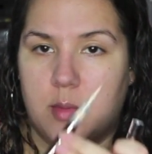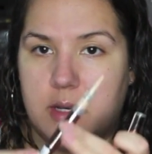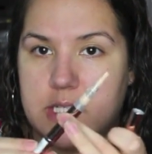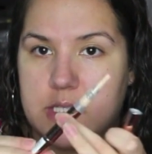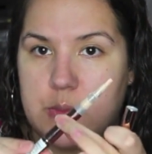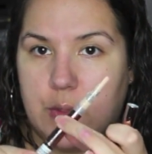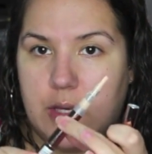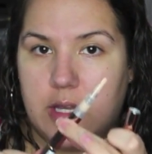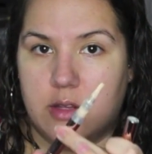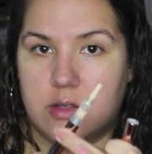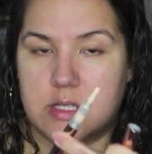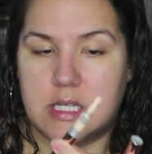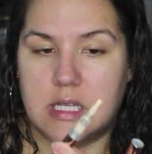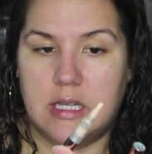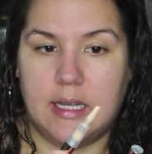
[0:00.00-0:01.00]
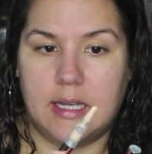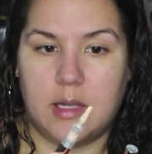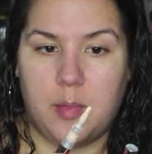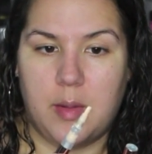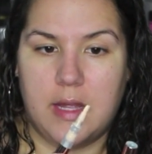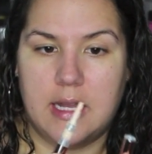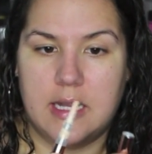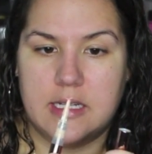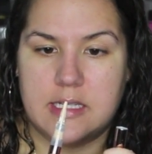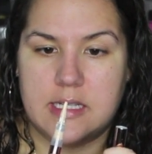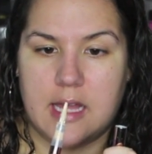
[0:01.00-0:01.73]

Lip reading: but it's one of those click pins